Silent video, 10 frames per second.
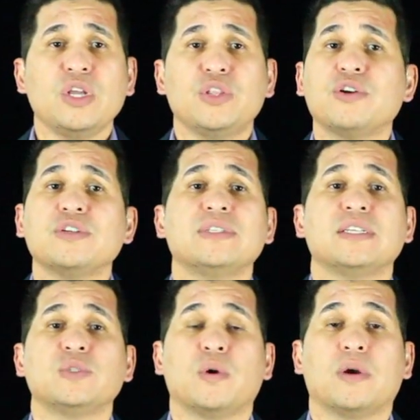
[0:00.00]

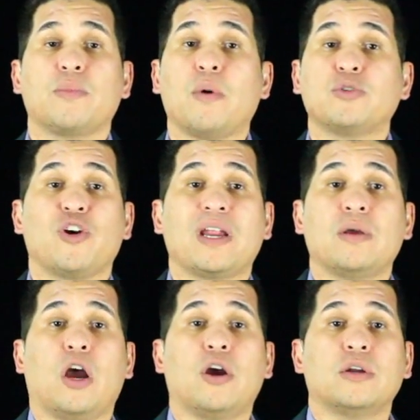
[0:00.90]
nurses
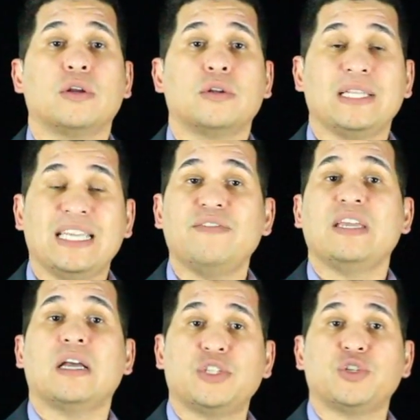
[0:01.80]
are
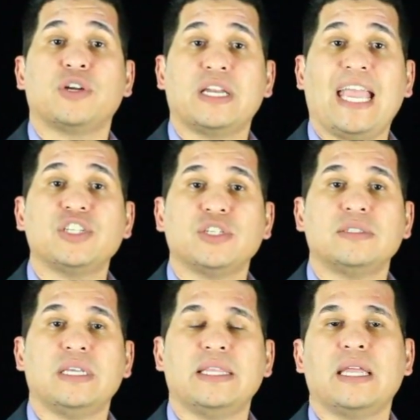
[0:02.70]
leaving a certain agency.